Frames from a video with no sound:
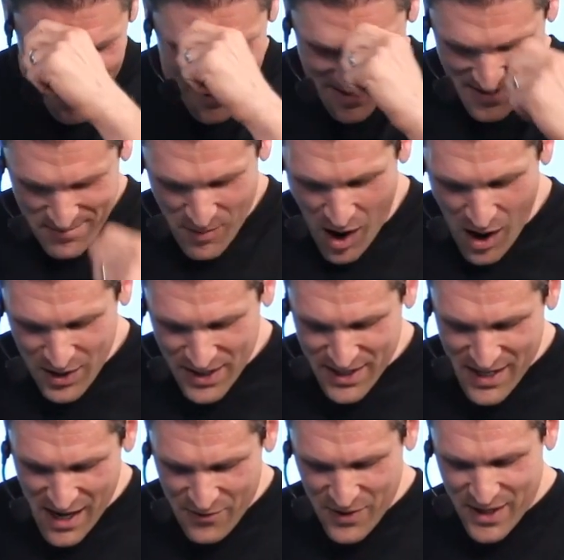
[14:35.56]
Molly,
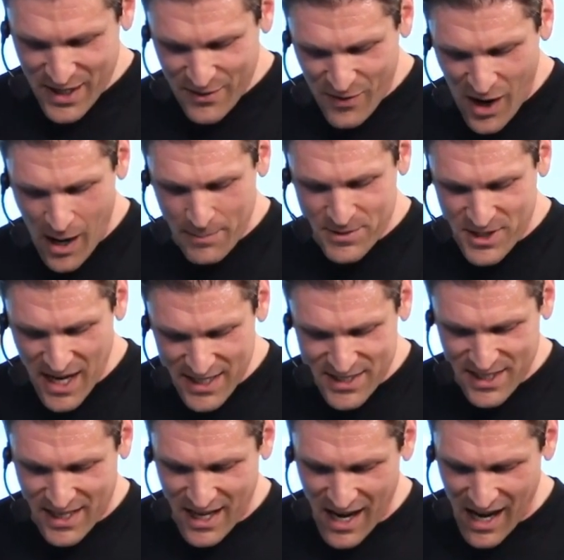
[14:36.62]
never give up.
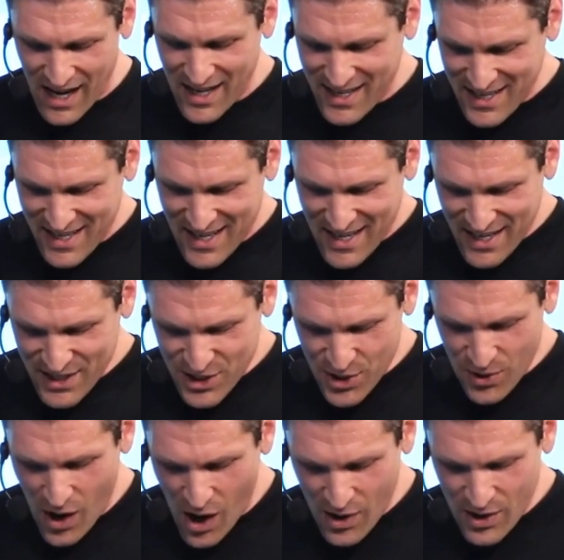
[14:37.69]
Jessica,
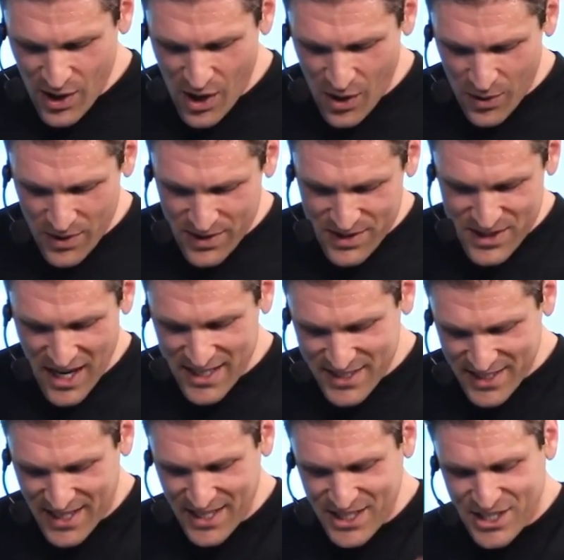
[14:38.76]
Gerardo,
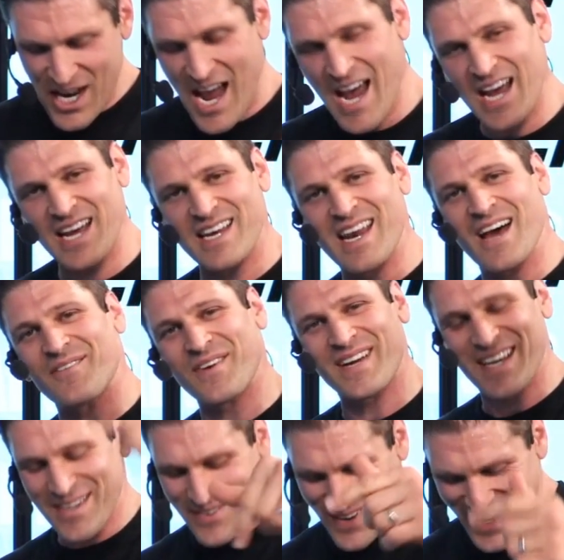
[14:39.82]
Jessica J, never
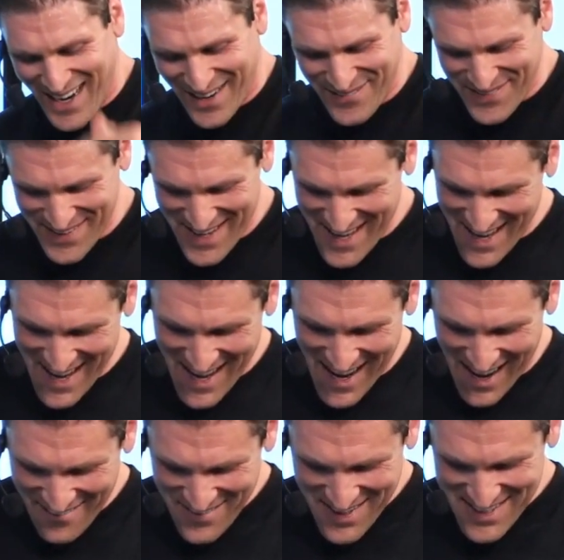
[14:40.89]
give up.
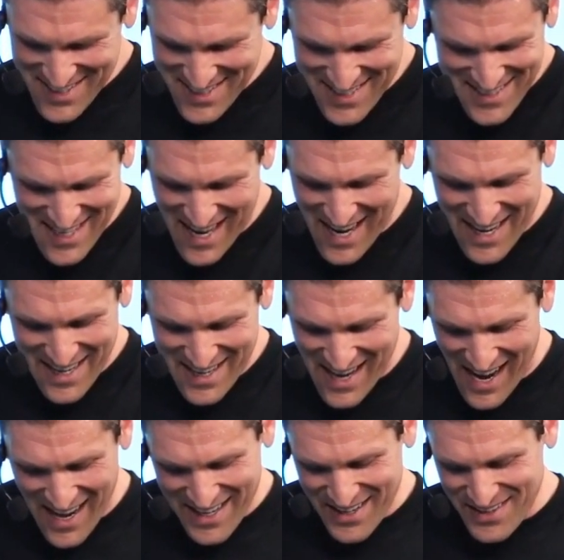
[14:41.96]
I'm going to just say
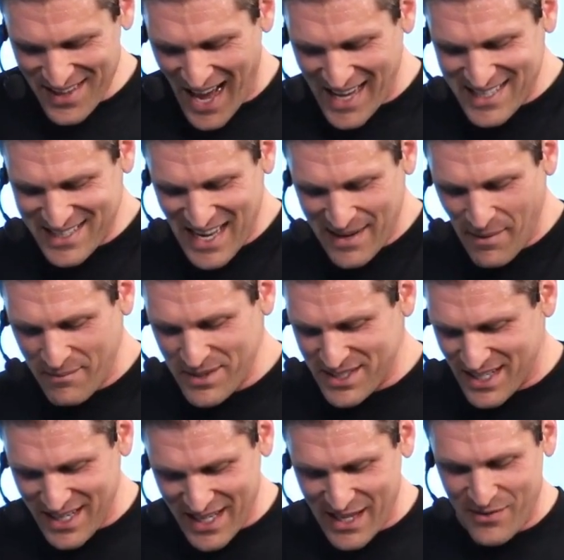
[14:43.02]
your last name. I'm
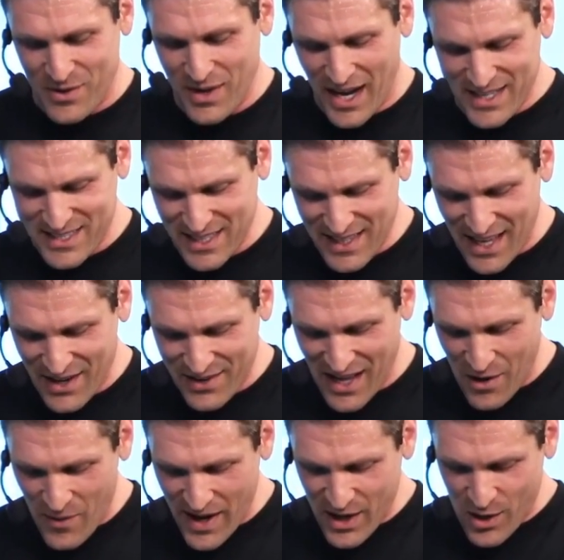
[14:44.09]
just going to give you guys the letter.
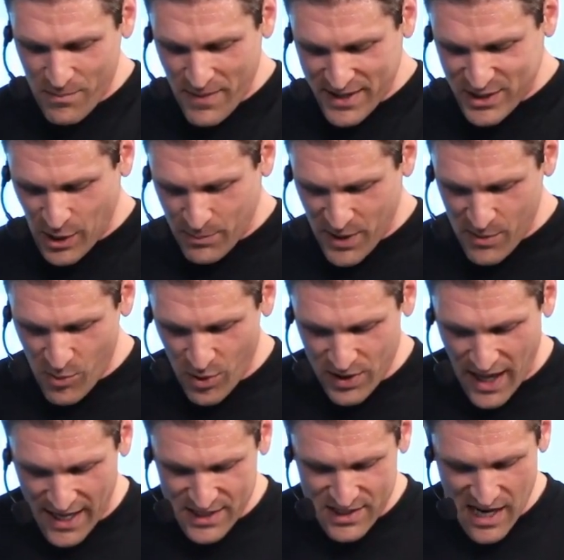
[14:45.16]
That way I don't mess up any more
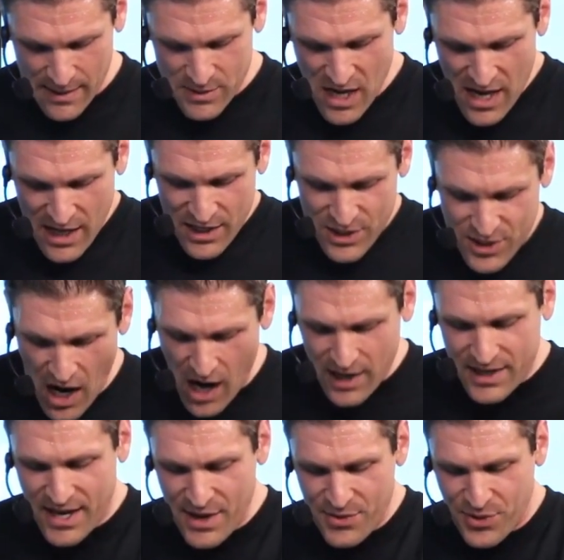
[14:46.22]
last names.
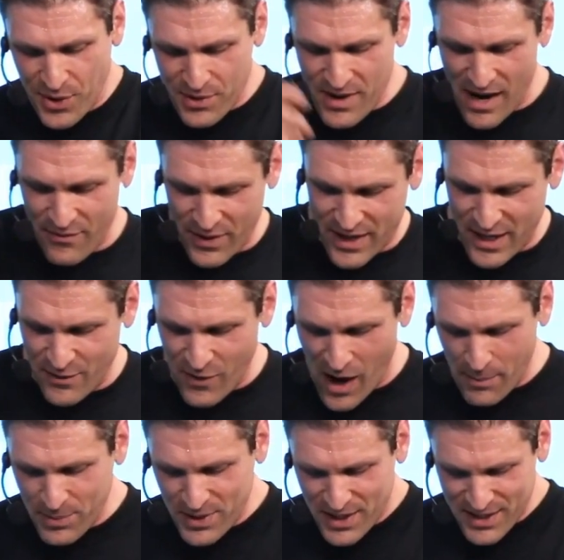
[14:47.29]
Doug Ginther, never give
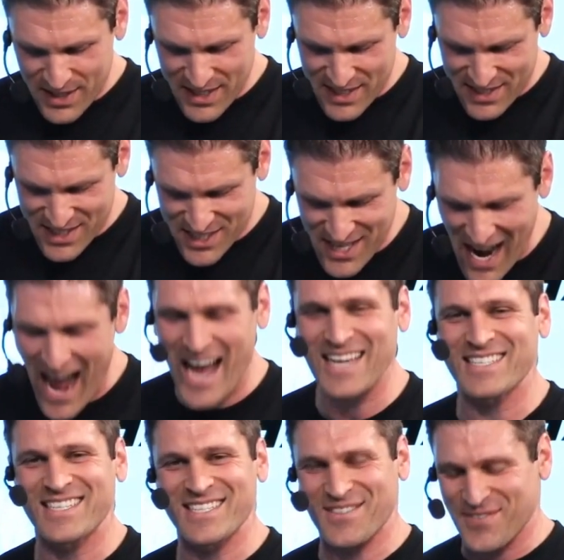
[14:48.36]
up. Look at this
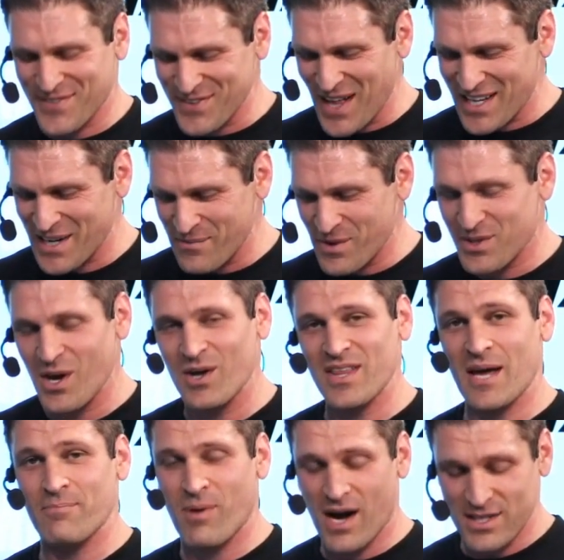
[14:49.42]
chat just flooding with all
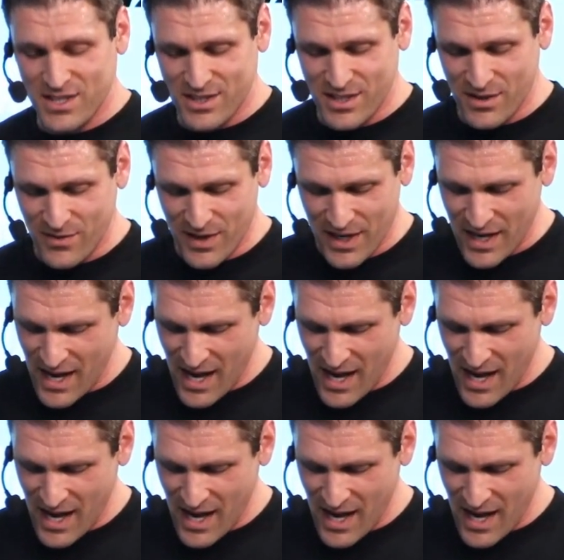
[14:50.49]
that positivity.